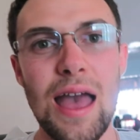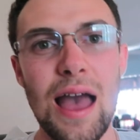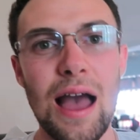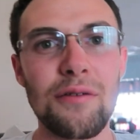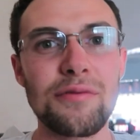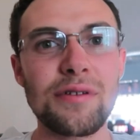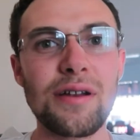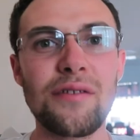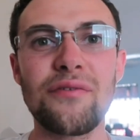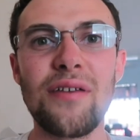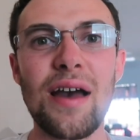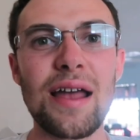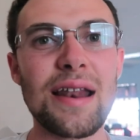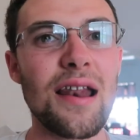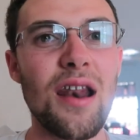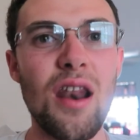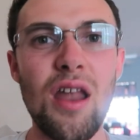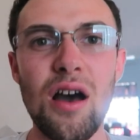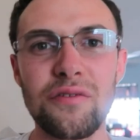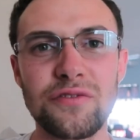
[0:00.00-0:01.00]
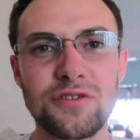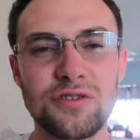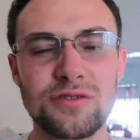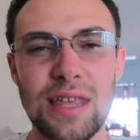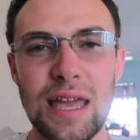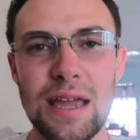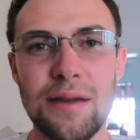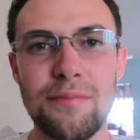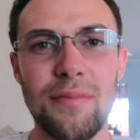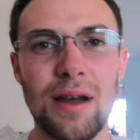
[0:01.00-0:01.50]
I would have had loved to
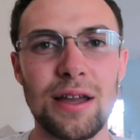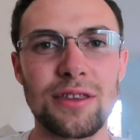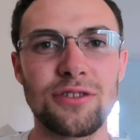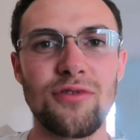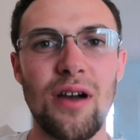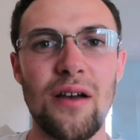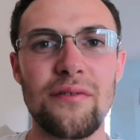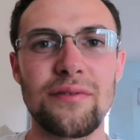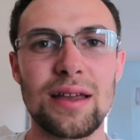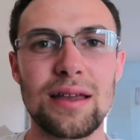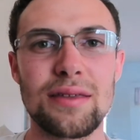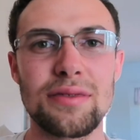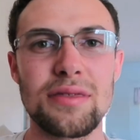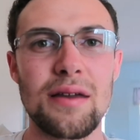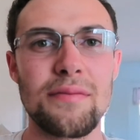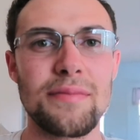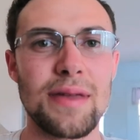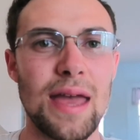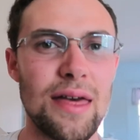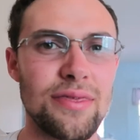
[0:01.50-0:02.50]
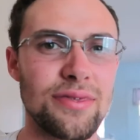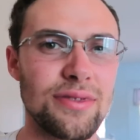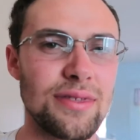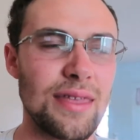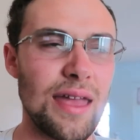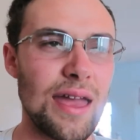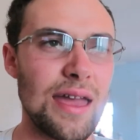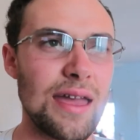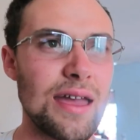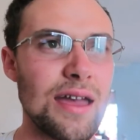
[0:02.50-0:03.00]
take my driving exam
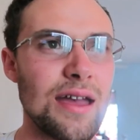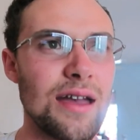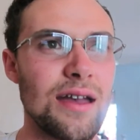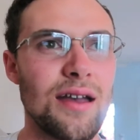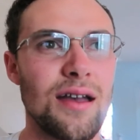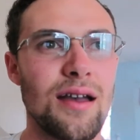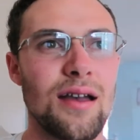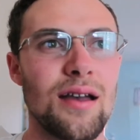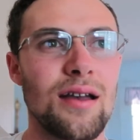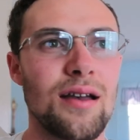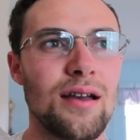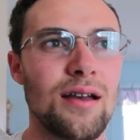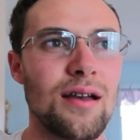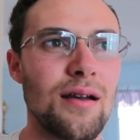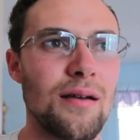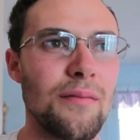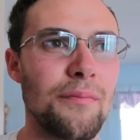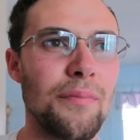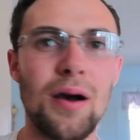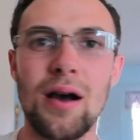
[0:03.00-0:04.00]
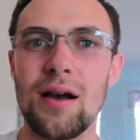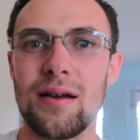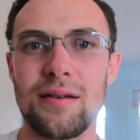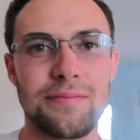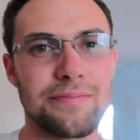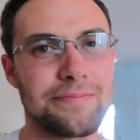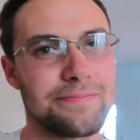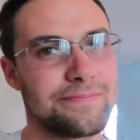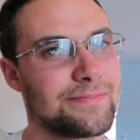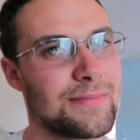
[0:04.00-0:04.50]
yesterday, but
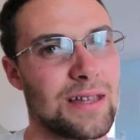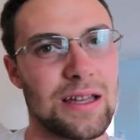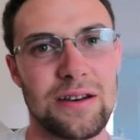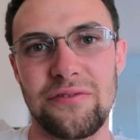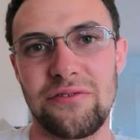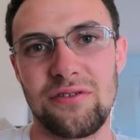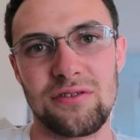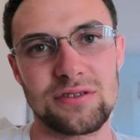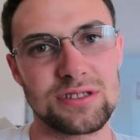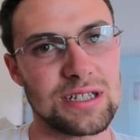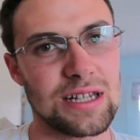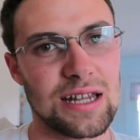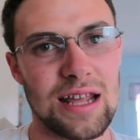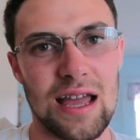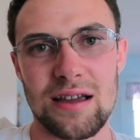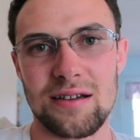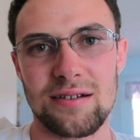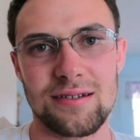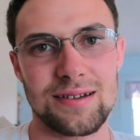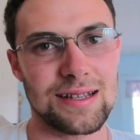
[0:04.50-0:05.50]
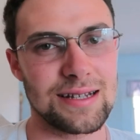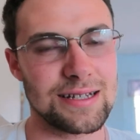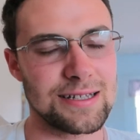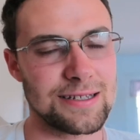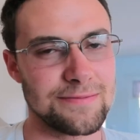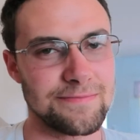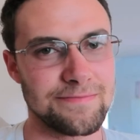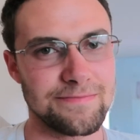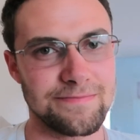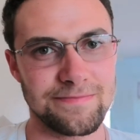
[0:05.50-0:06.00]
unfortunately I
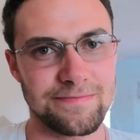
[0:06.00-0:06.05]
couldn't,